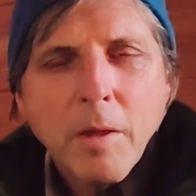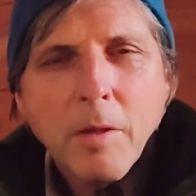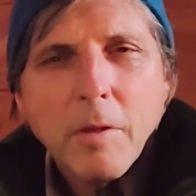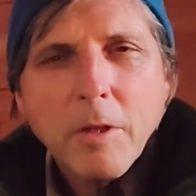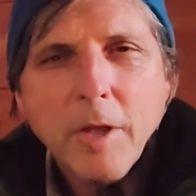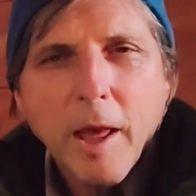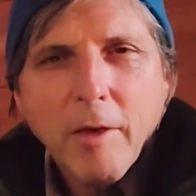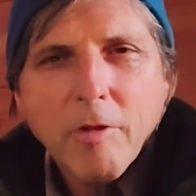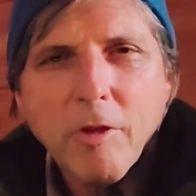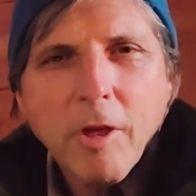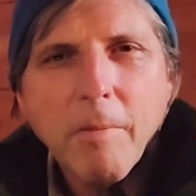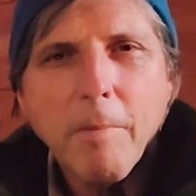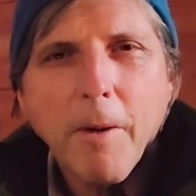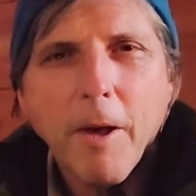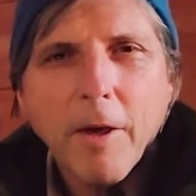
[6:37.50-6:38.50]

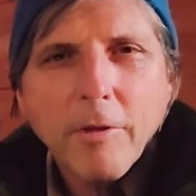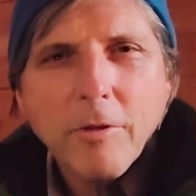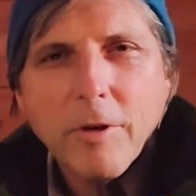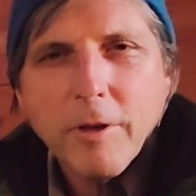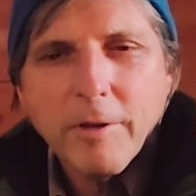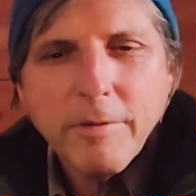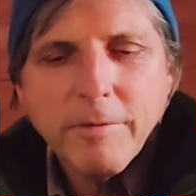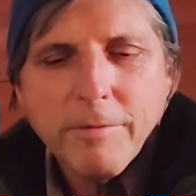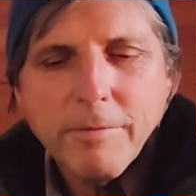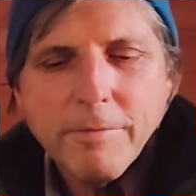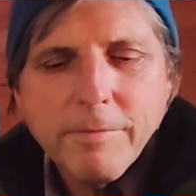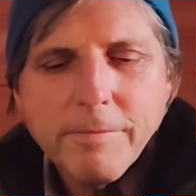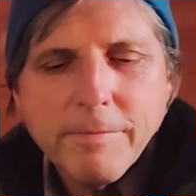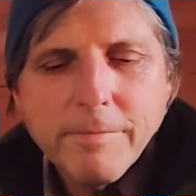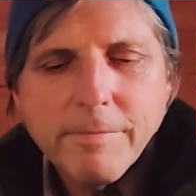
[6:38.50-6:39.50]
testing positive,
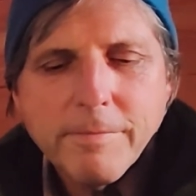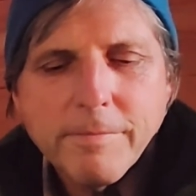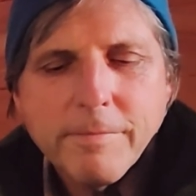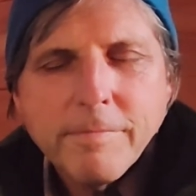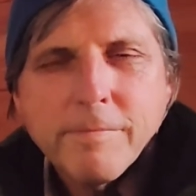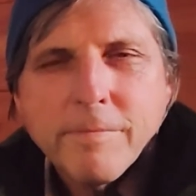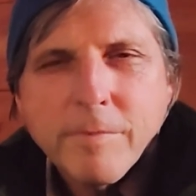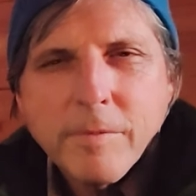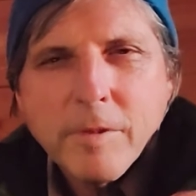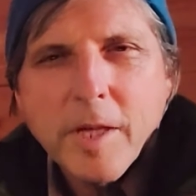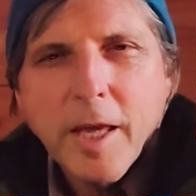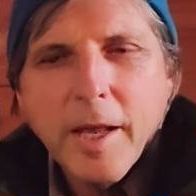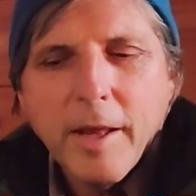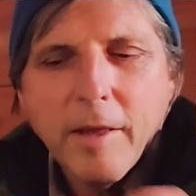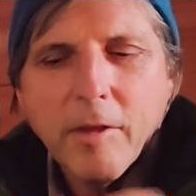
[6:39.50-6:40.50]

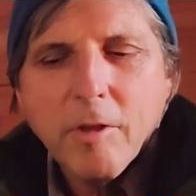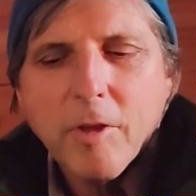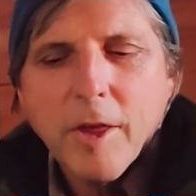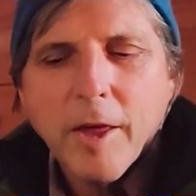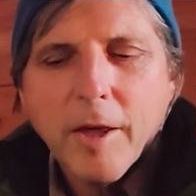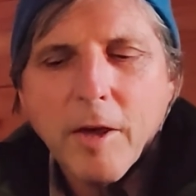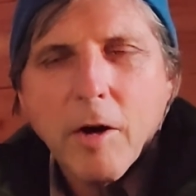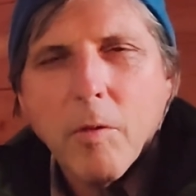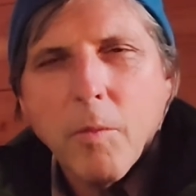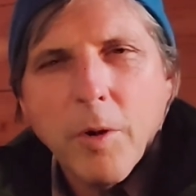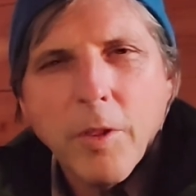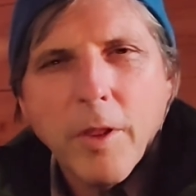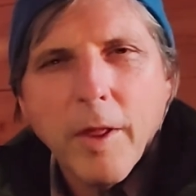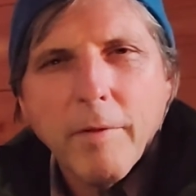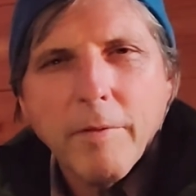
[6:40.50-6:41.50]
getting sick on
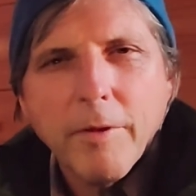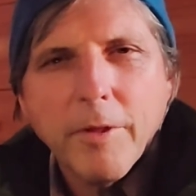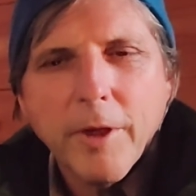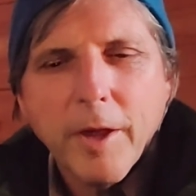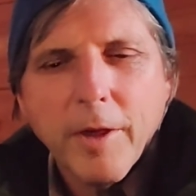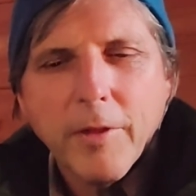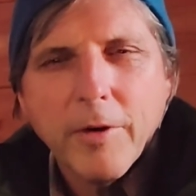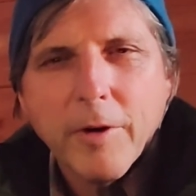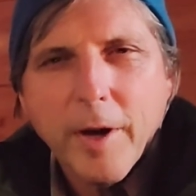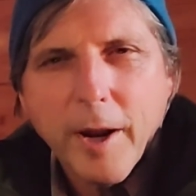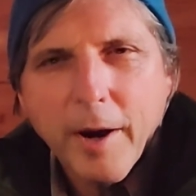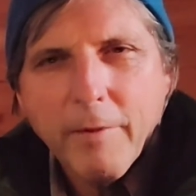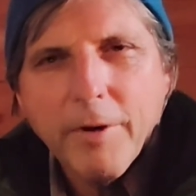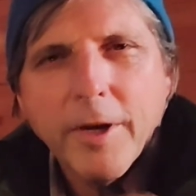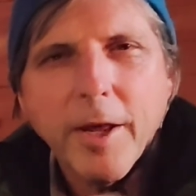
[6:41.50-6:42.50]
one level or the other
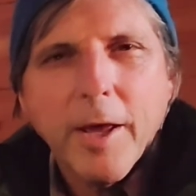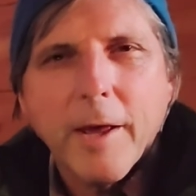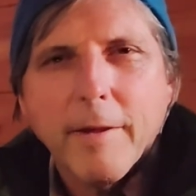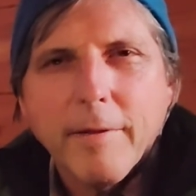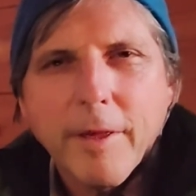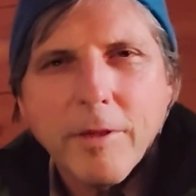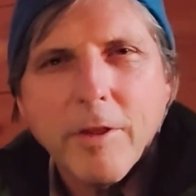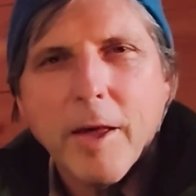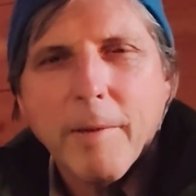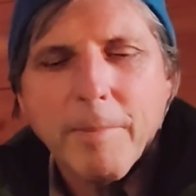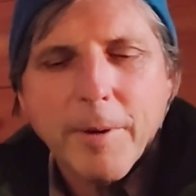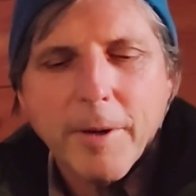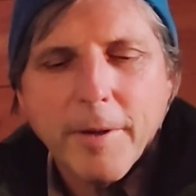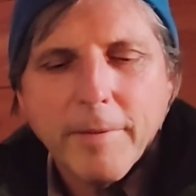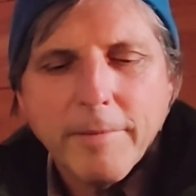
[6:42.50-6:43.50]
every day. That's
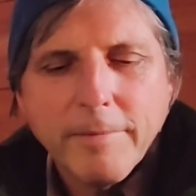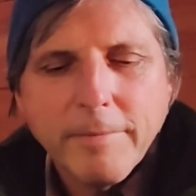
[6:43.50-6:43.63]
happening.